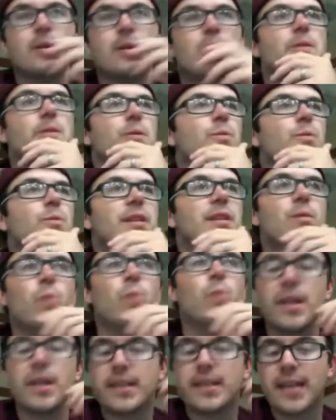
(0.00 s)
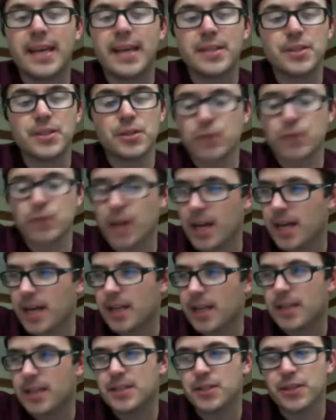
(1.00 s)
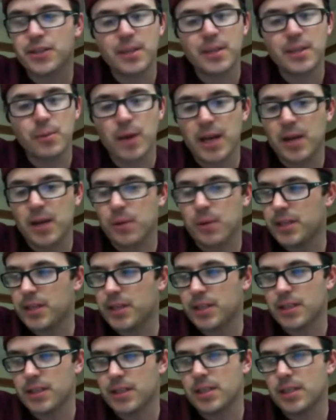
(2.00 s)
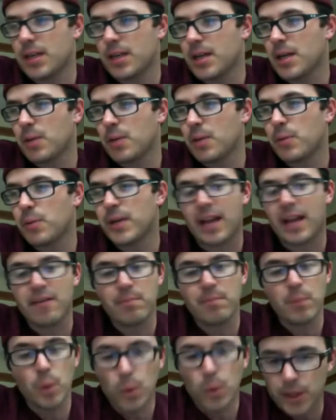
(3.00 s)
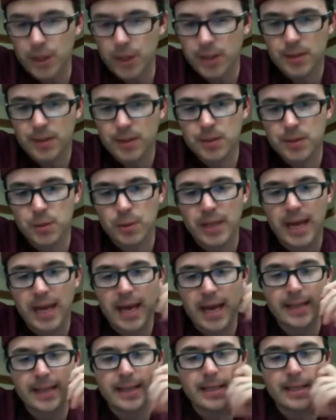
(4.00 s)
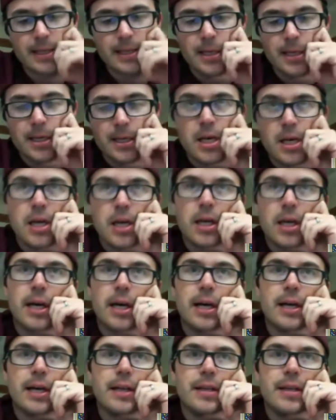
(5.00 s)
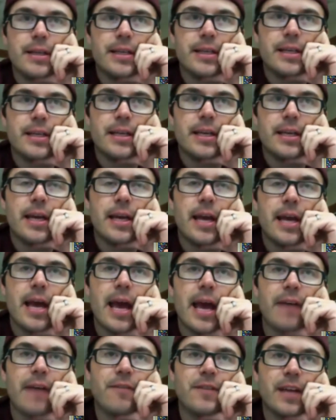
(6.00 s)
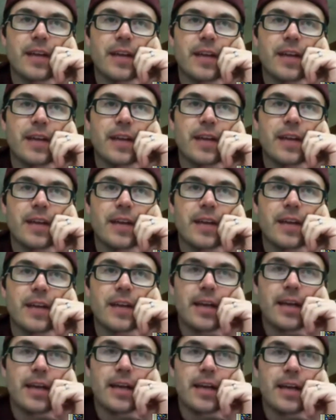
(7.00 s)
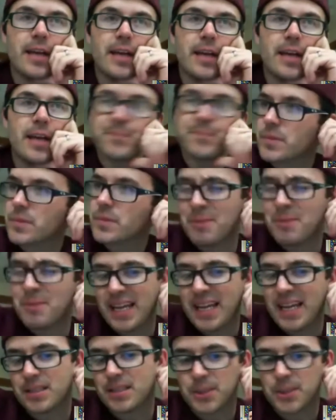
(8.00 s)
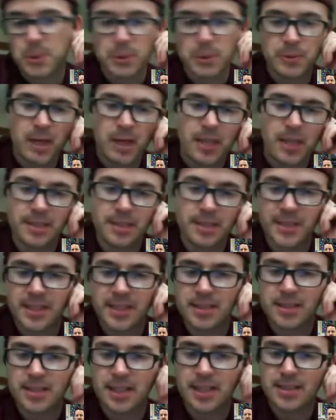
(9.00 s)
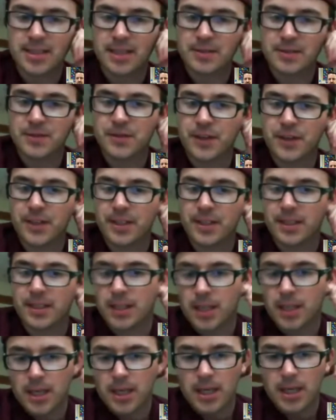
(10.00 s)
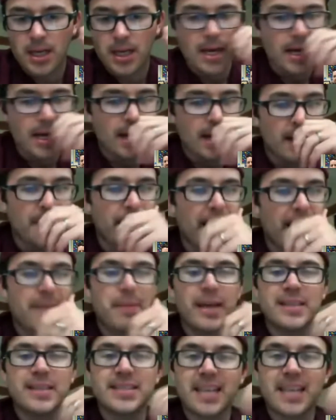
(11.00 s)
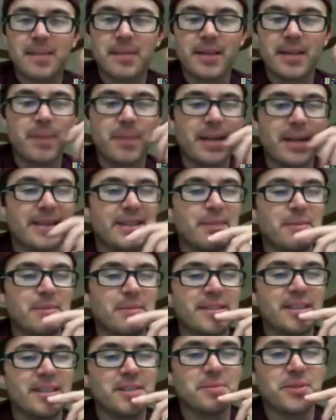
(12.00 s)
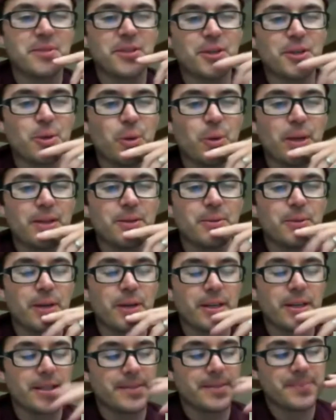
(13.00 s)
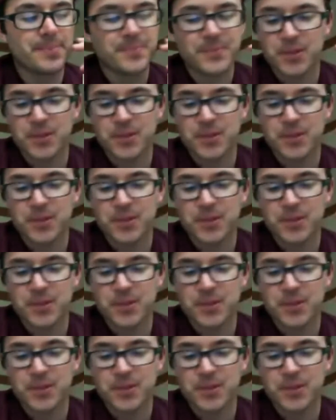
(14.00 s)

You know, the one day is great. Is there any way we could have more? So we added the half day. And then we said, hey, let's do a run because that sounds fun. And iPad Sammy, Ben Gilpin tells me you're quite the runner.